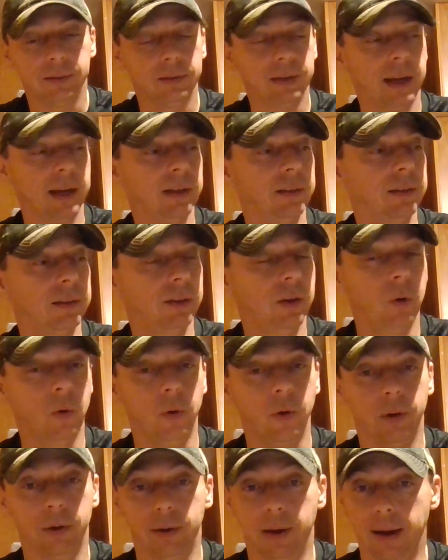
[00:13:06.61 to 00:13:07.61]
Thank the
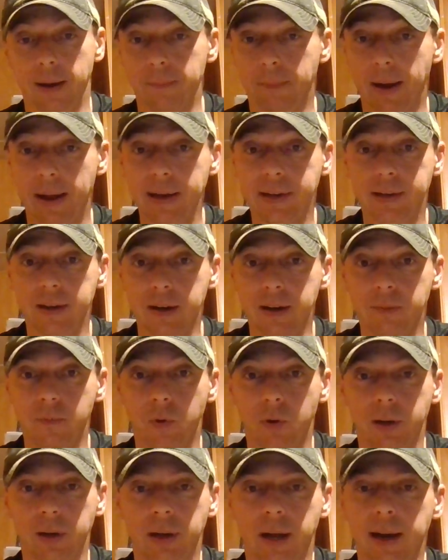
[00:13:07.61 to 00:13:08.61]
Lord. It may come
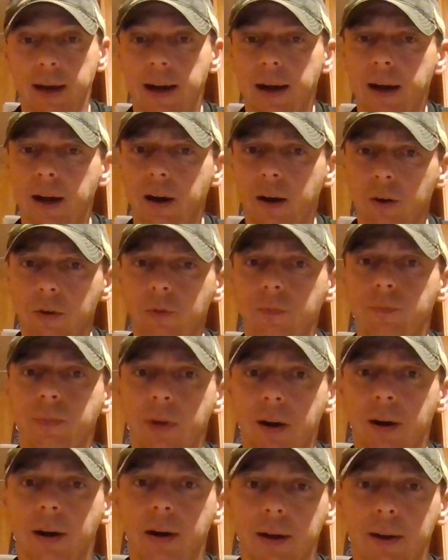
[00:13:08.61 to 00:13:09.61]
one day. I hope
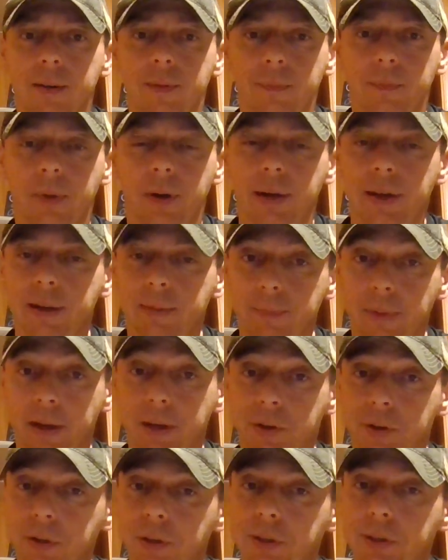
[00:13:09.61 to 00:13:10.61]
not, but
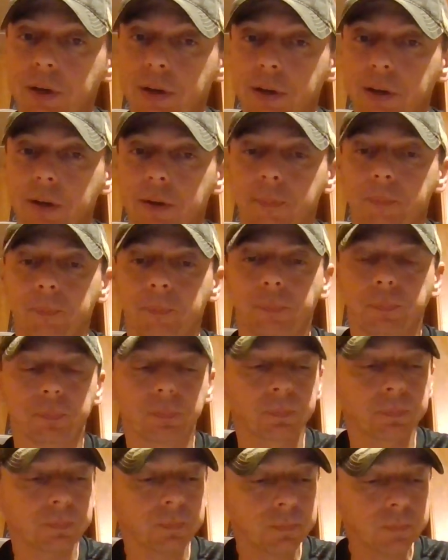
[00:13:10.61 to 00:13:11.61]
it could come.
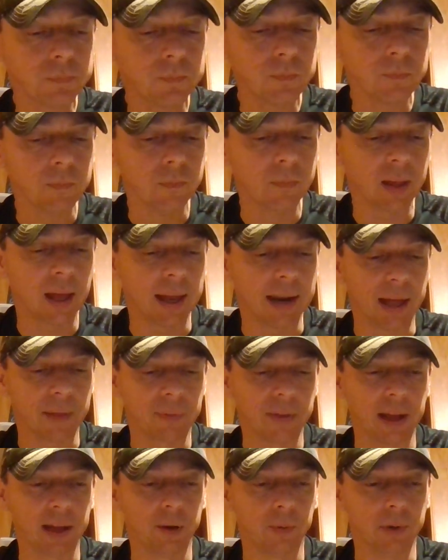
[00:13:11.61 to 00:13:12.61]
And I
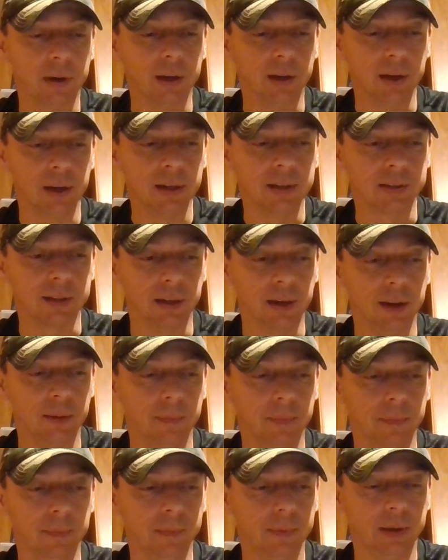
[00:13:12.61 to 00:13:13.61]
think when it does
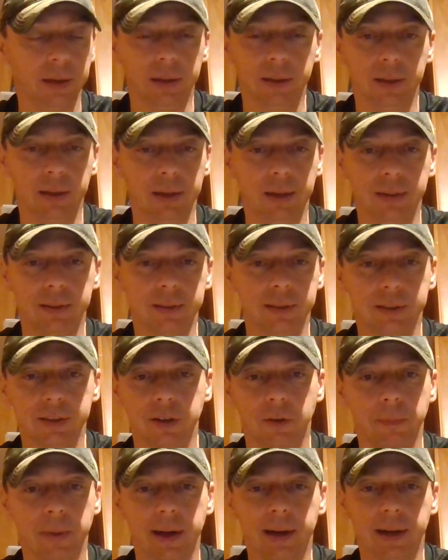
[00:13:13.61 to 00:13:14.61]
come, it's just
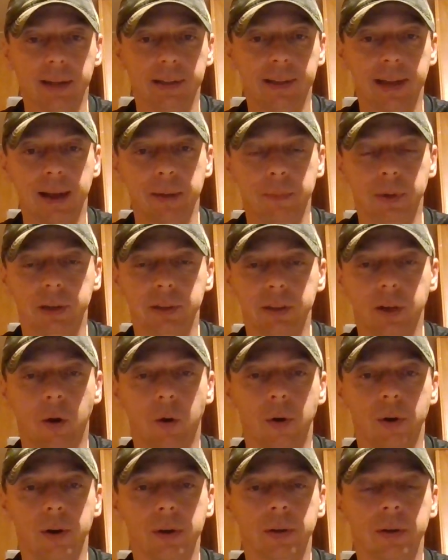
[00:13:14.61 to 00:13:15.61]
going to make it that much
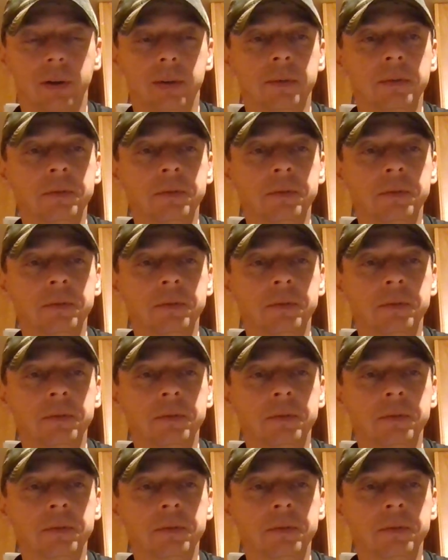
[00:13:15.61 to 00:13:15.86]
harder.